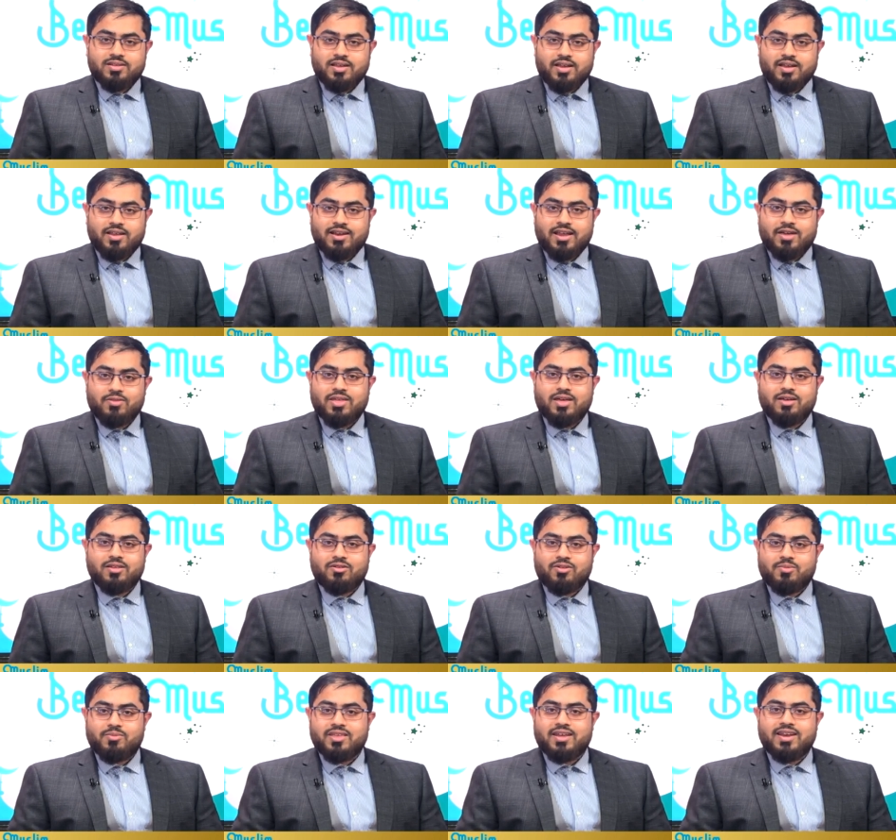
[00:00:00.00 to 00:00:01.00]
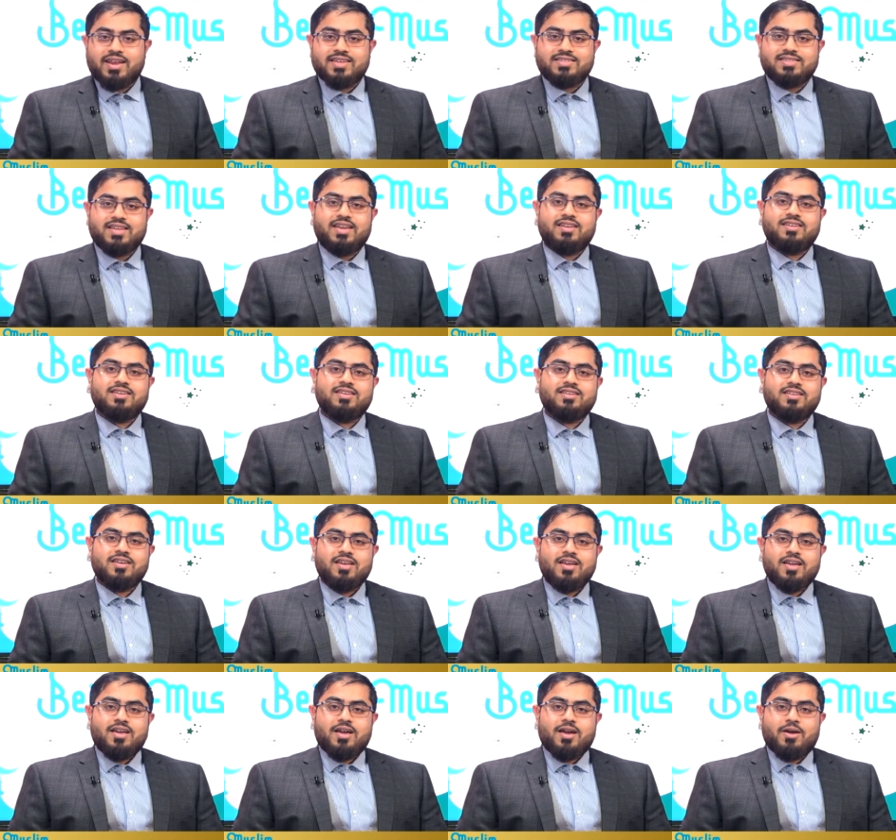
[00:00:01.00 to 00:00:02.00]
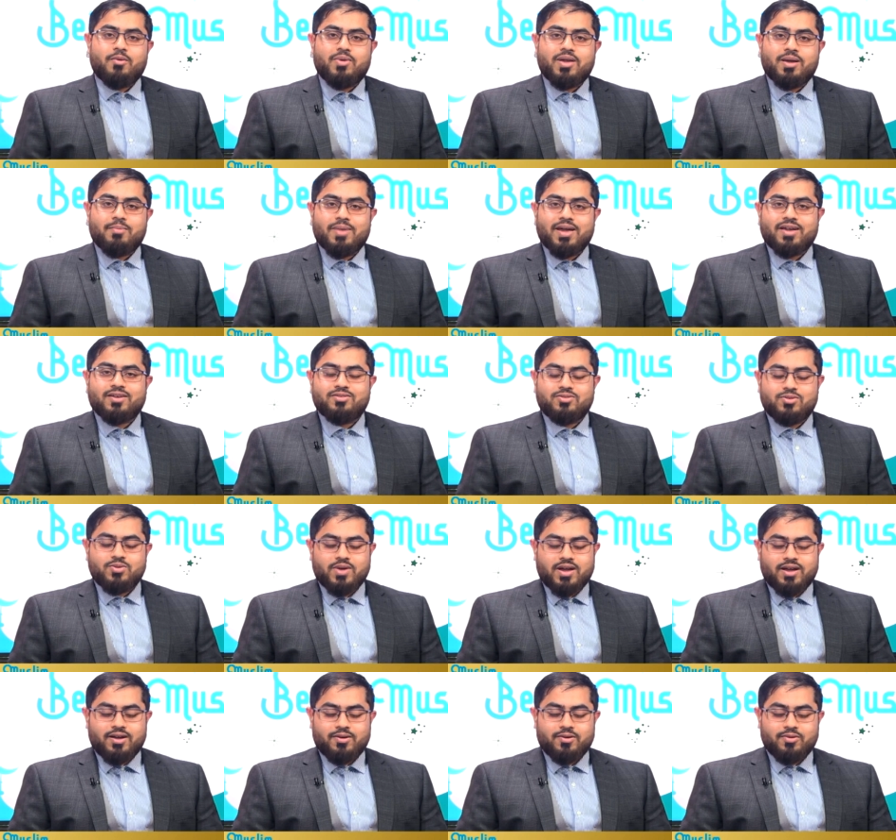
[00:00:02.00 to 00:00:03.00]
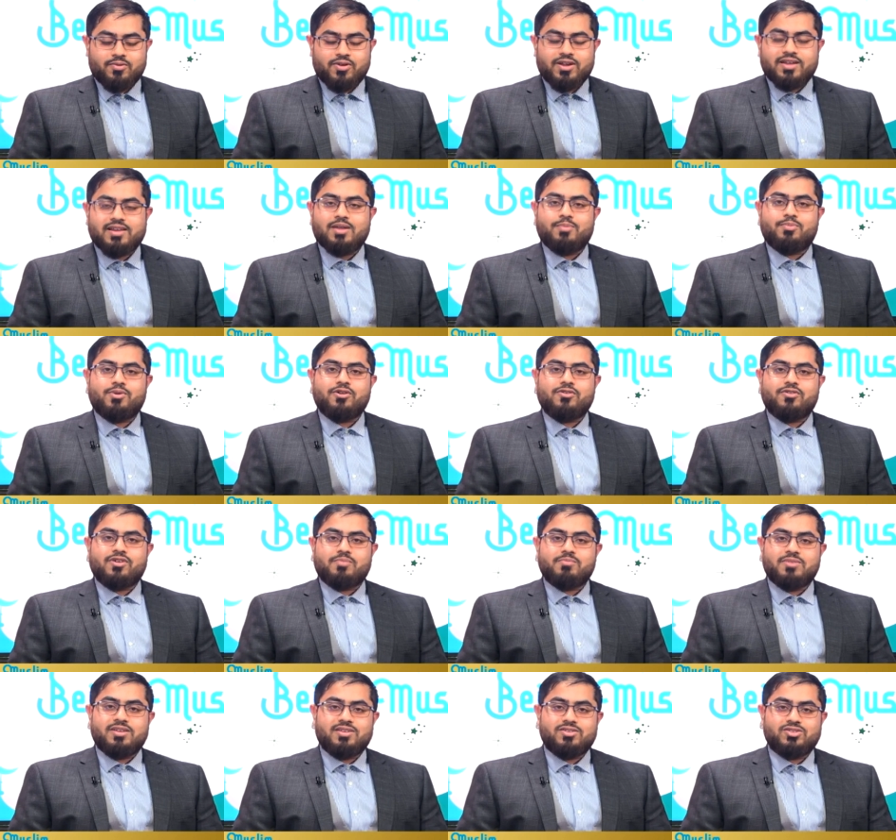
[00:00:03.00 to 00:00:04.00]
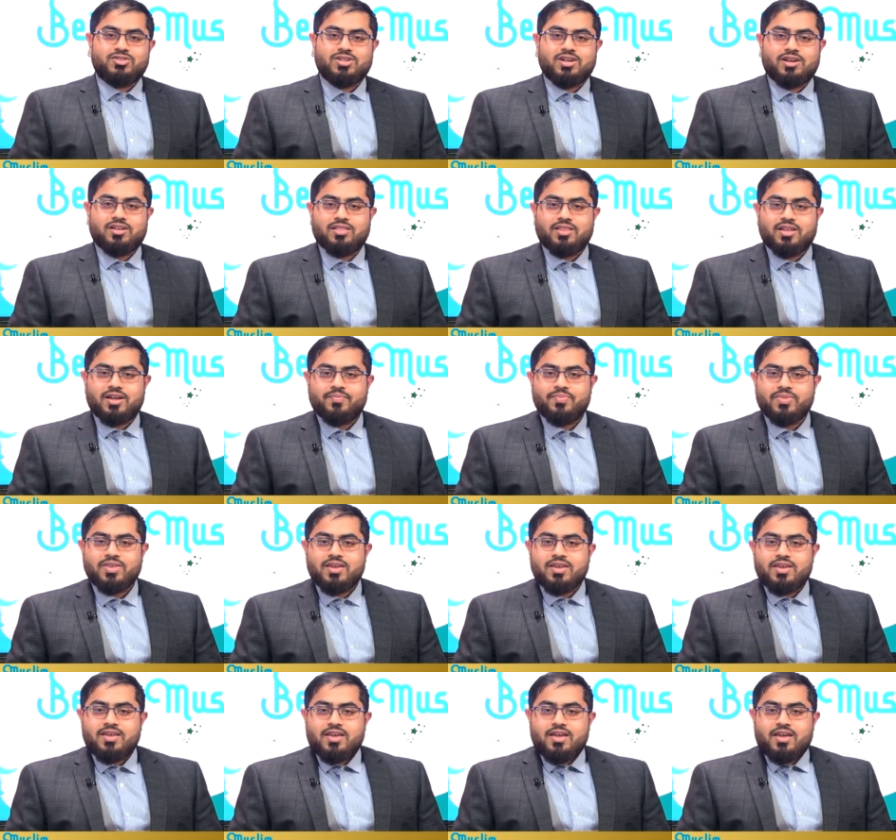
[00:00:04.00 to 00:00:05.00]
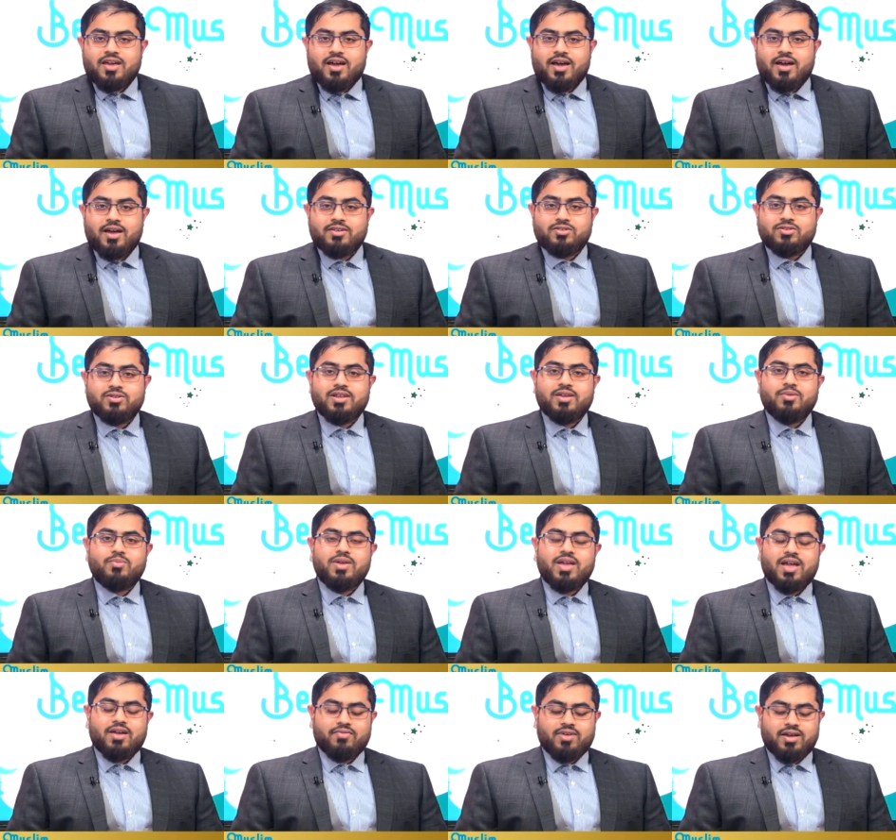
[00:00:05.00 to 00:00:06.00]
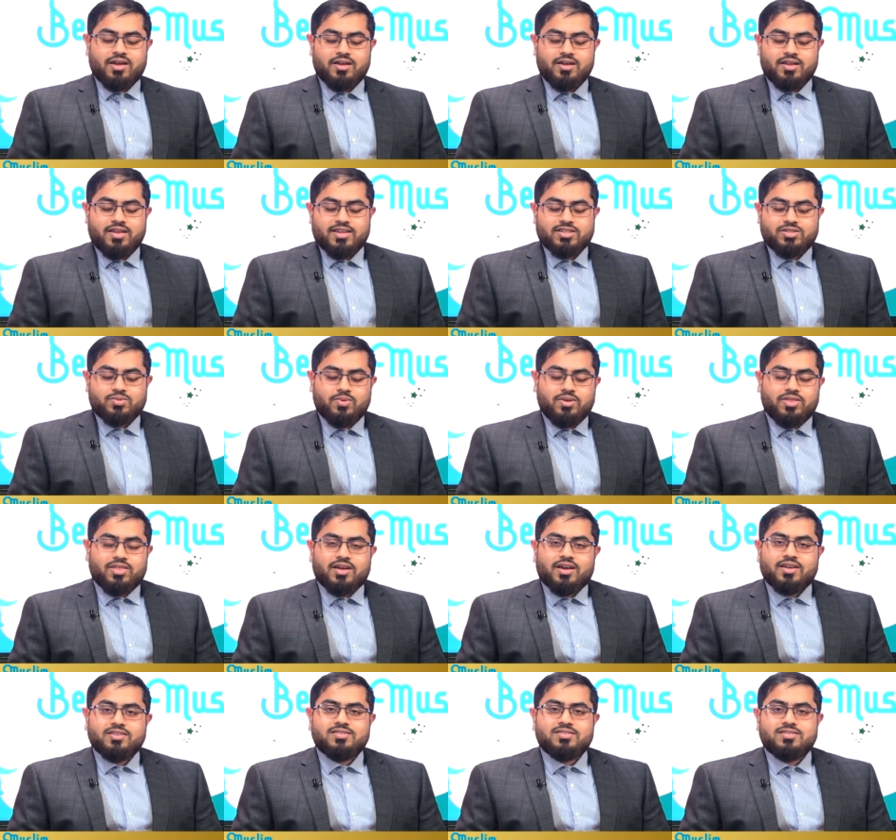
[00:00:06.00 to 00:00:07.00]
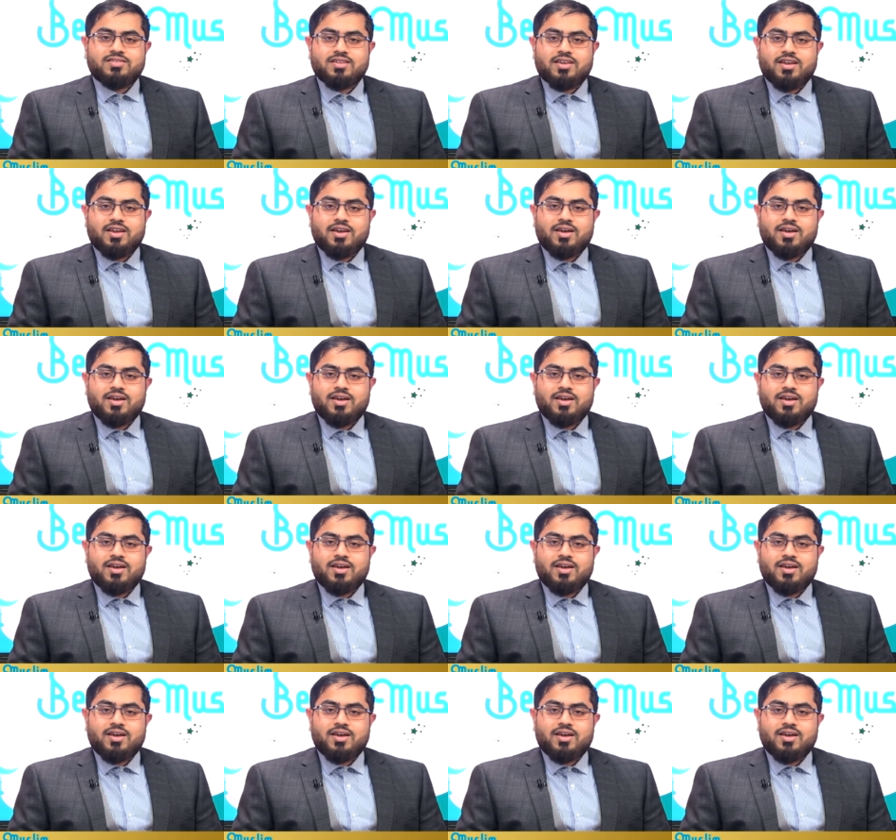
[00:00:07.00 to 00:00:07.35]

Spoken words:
now that Ramadan has ended, we are back to our regular programming, inshallah. Today we have a guest with us.